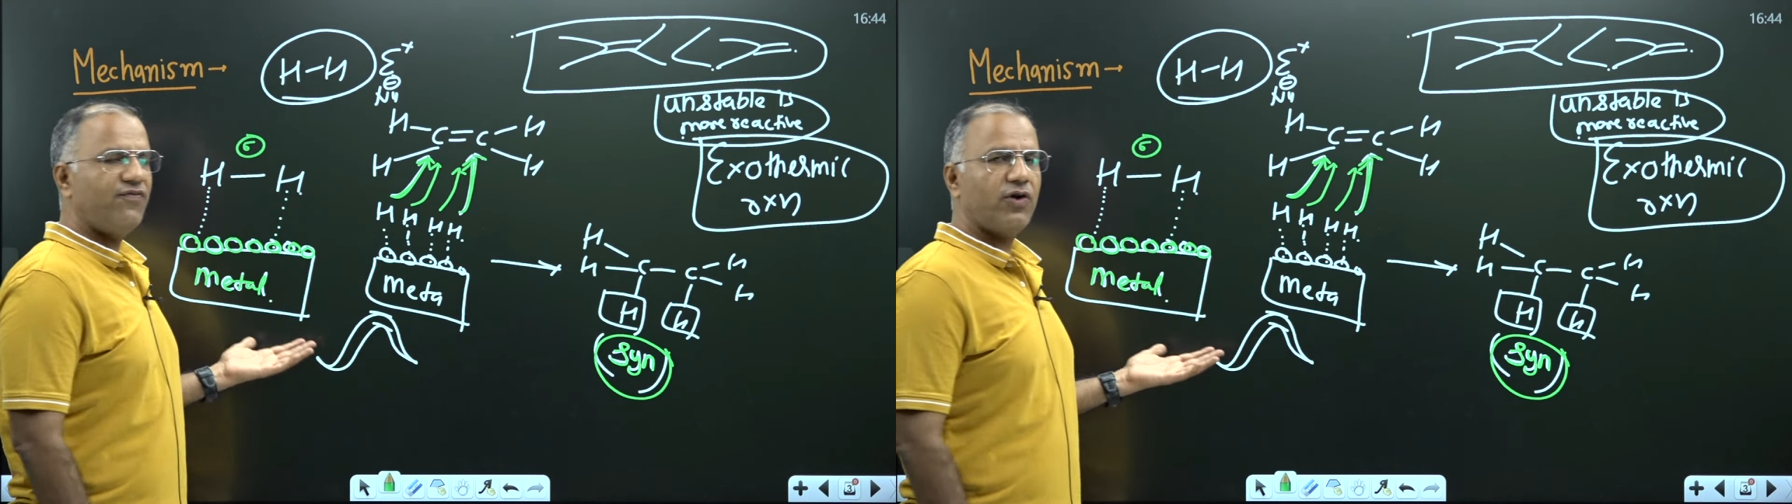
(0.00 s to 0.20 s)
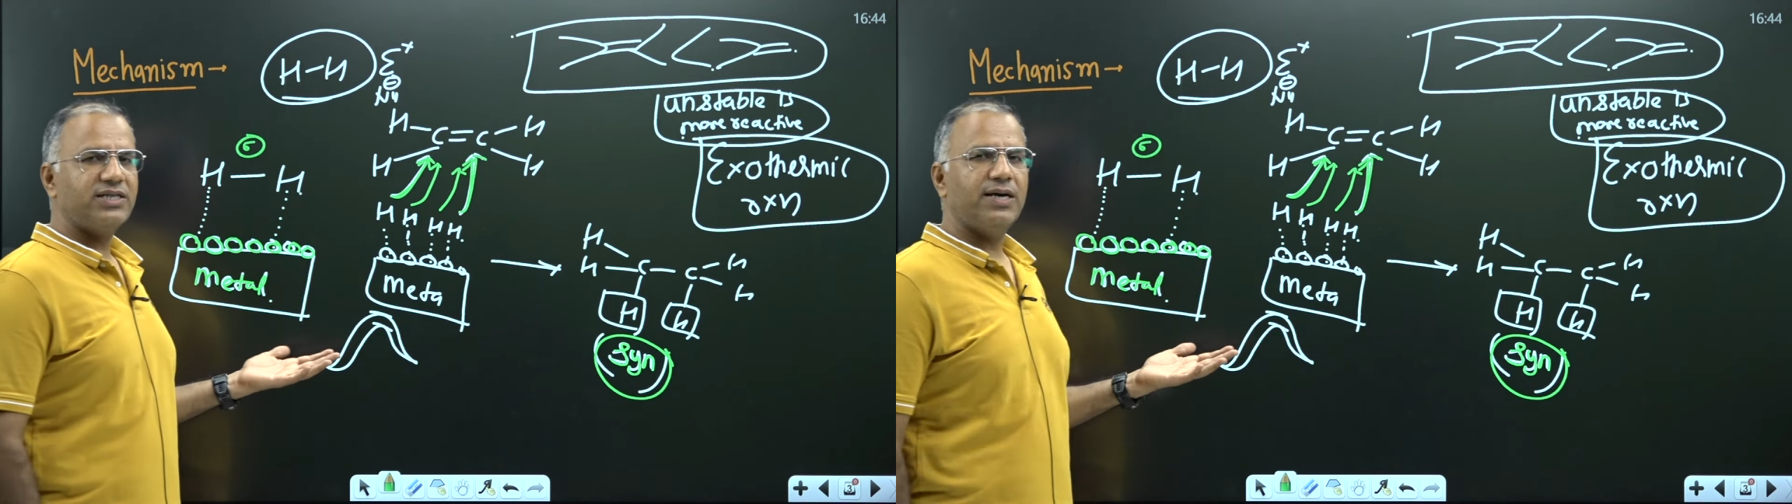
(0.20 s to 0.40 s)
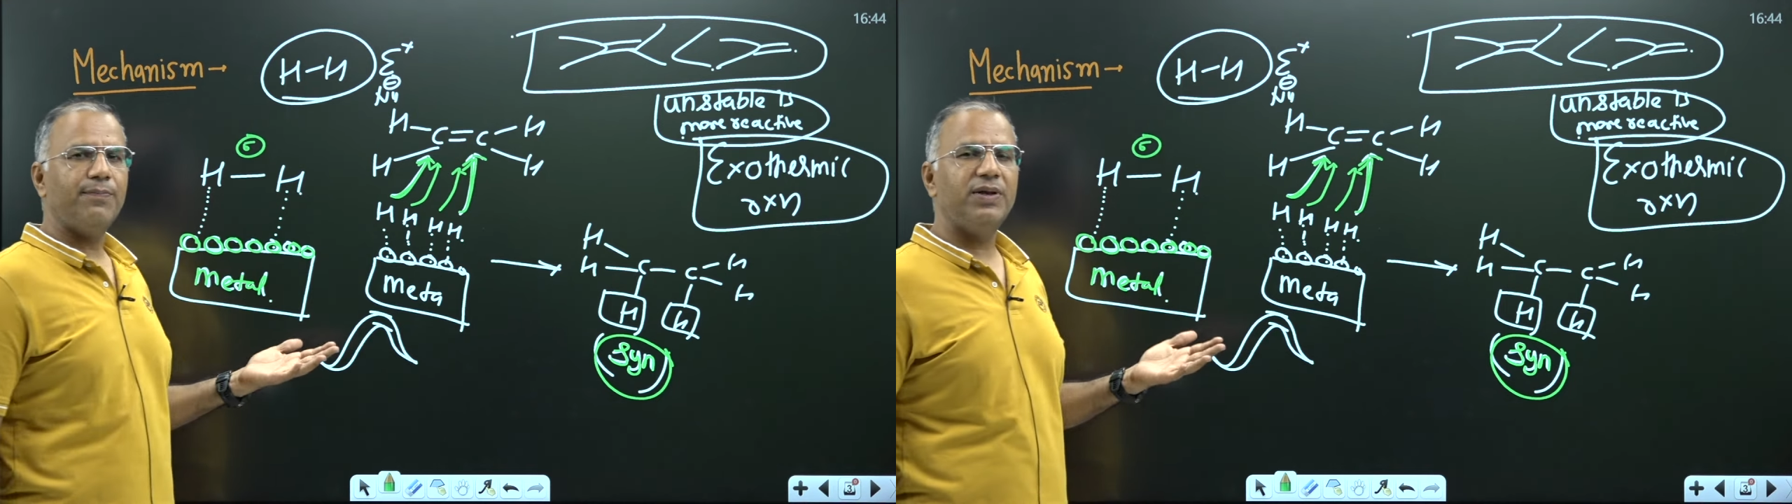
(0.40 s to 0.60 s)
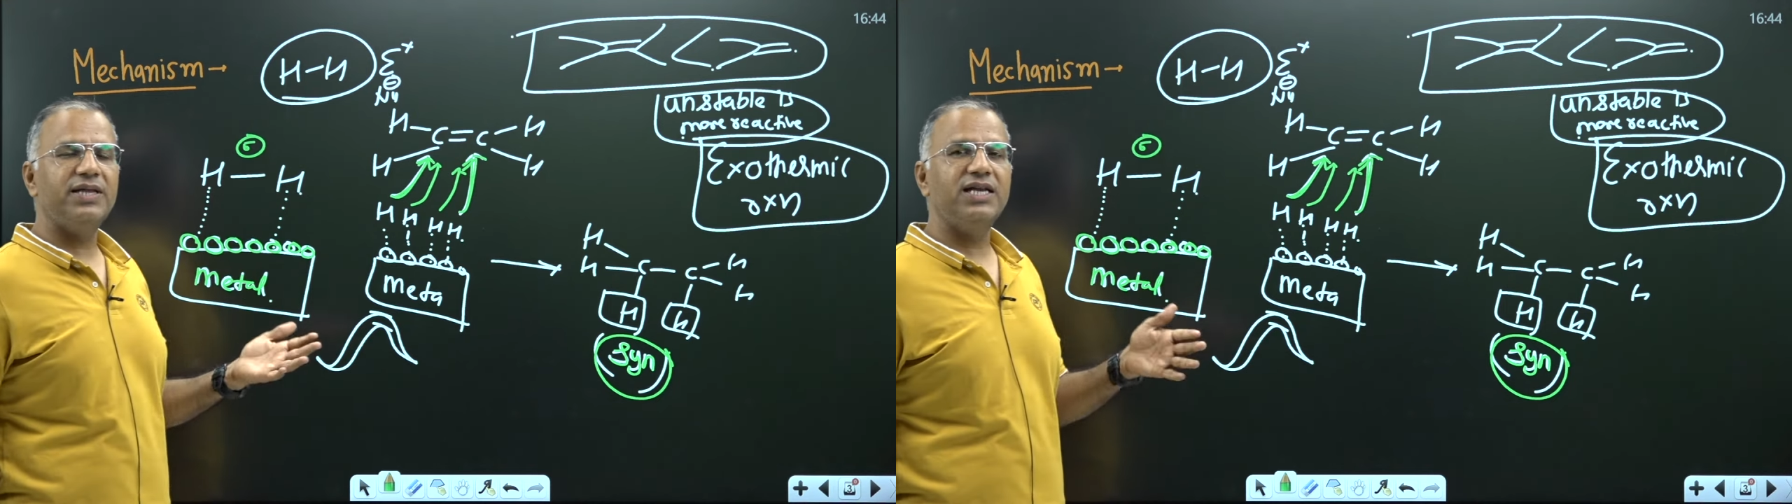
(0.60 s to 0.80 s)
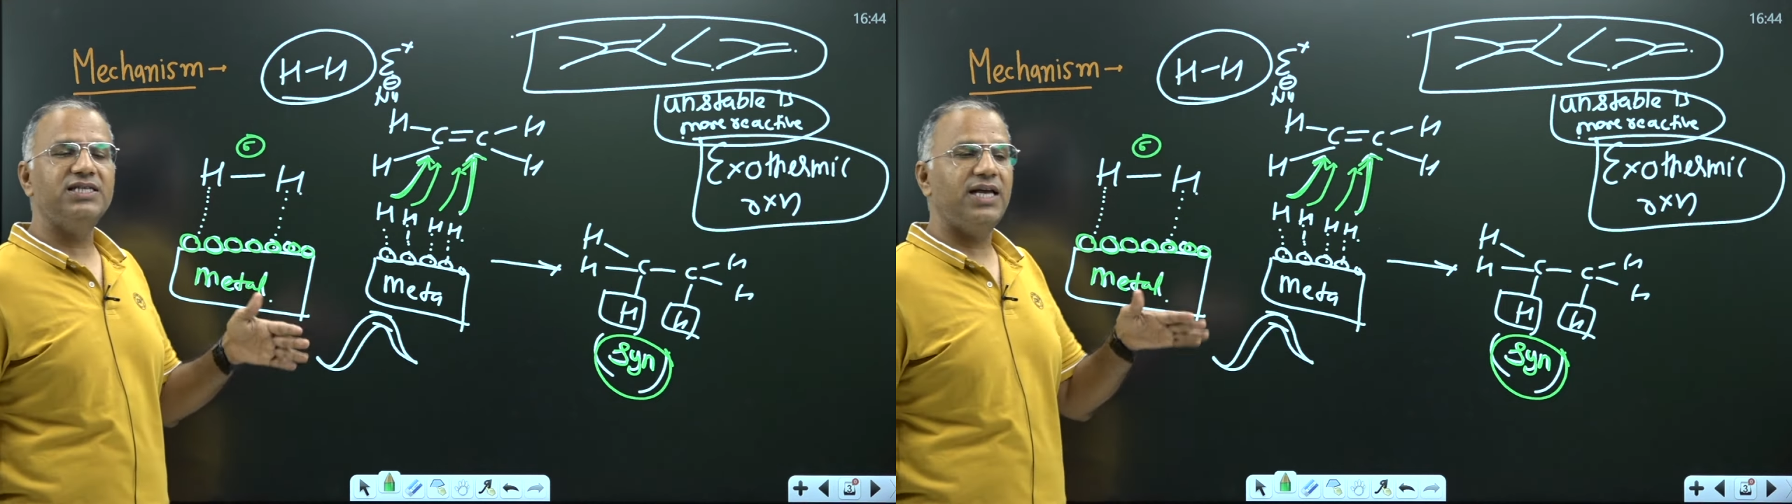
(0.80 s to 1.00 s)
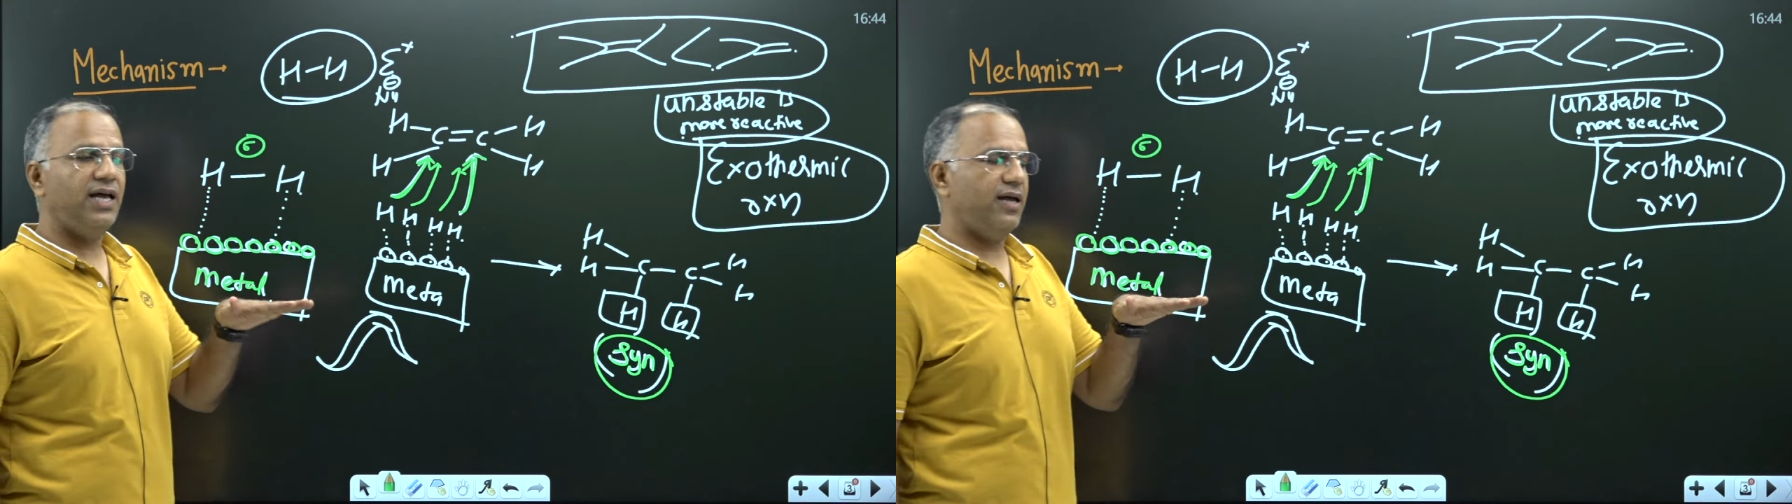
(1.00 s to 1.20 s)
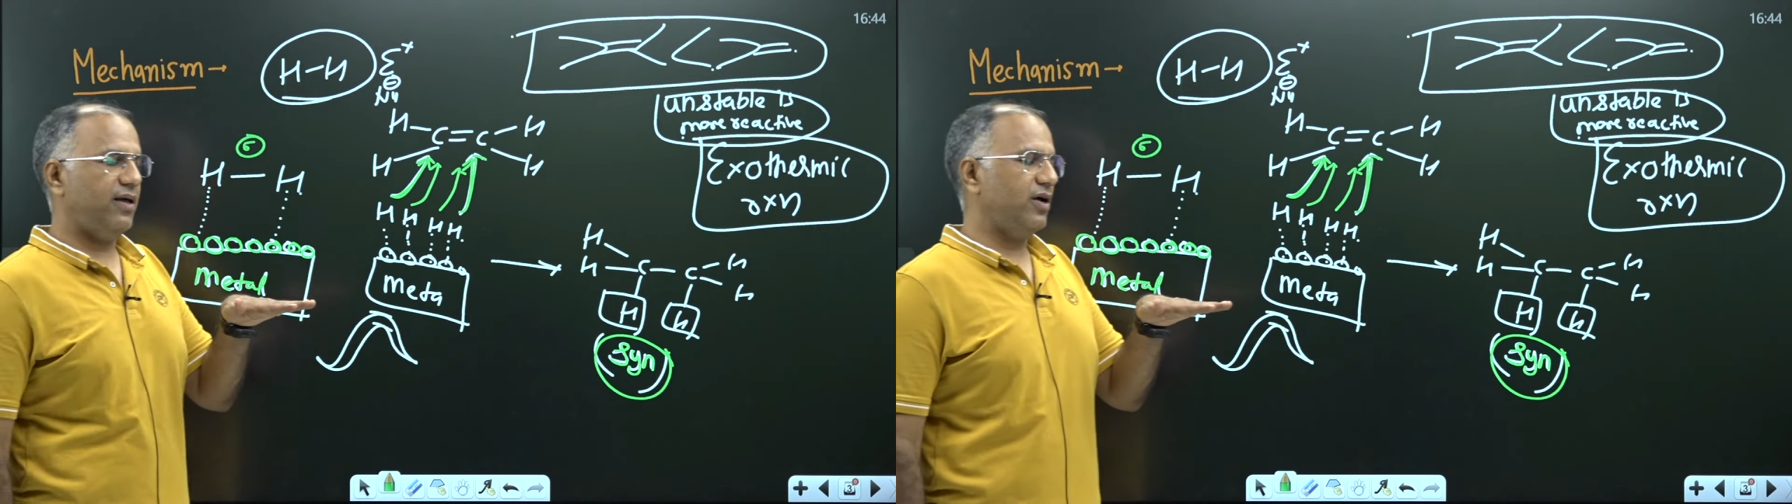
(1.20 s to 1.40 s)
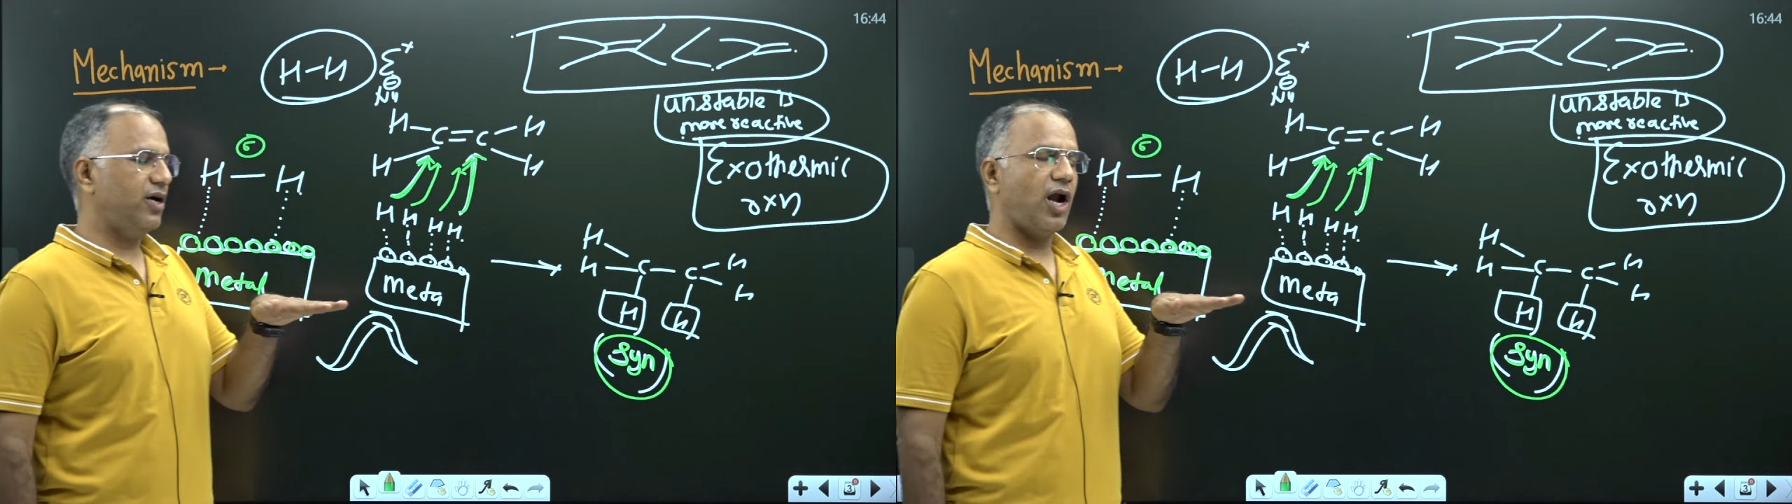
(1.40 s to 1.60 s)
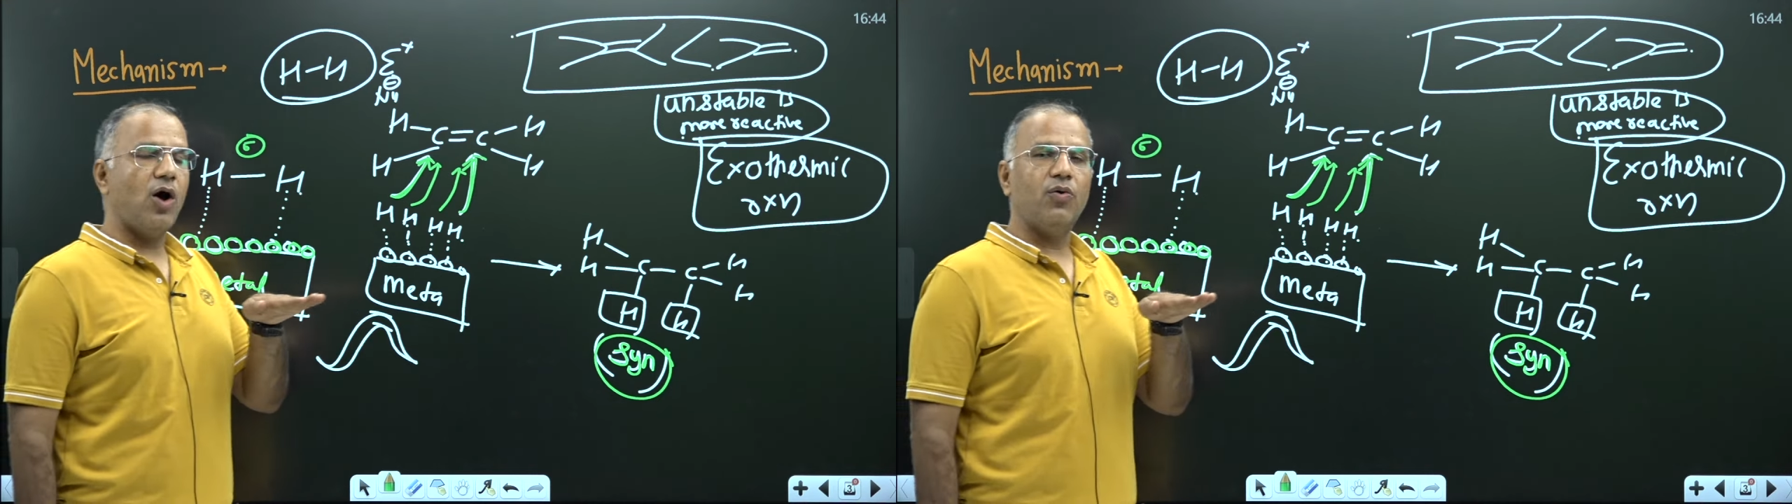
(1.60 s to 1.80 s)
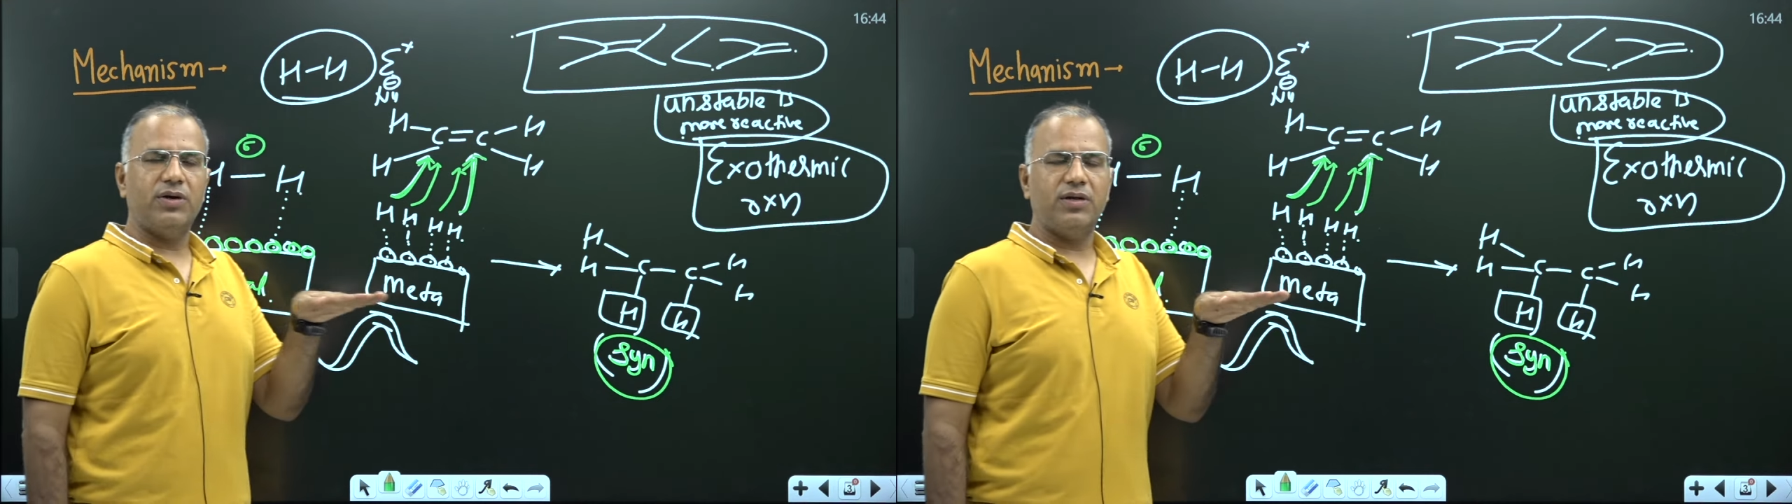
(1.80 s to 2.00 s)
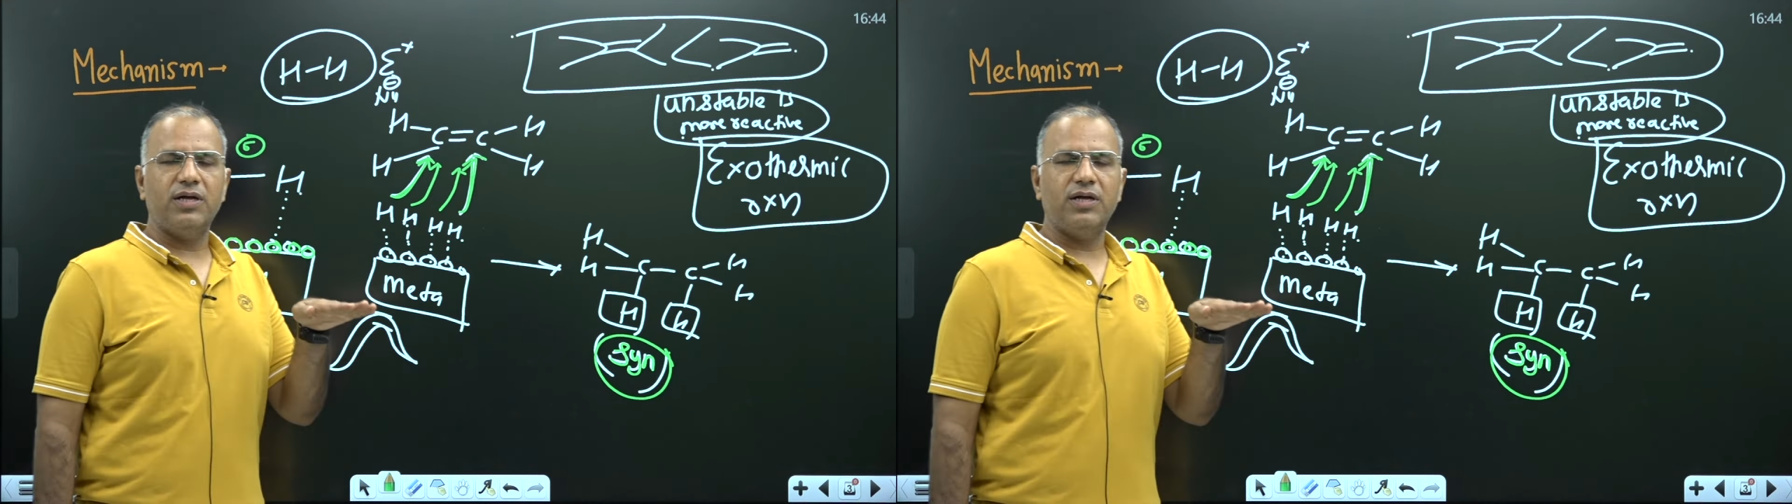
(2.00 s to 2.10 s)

For example, there is a ground,